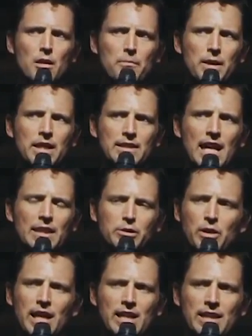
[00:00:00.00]
Because I
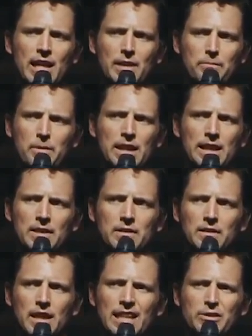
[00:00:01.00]
try to not be
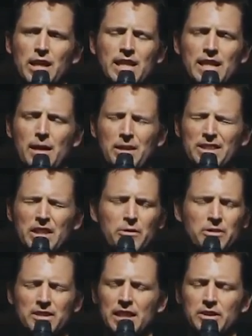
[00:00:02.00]
I try to not make
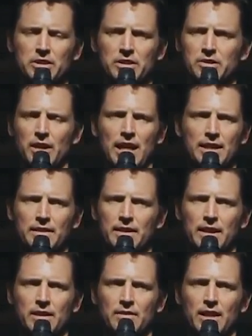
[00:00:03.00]
generalizations or
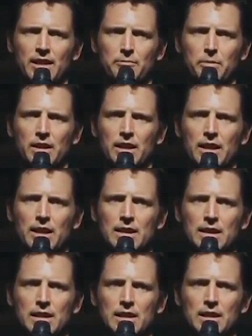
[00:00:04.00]
anything in life, but uh,
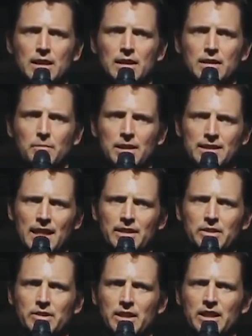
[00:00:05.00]
my
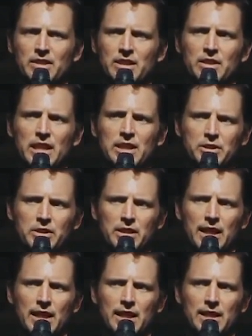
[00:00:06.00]
doctor's like a little Asian
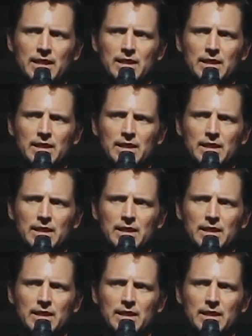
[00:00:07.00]
guy.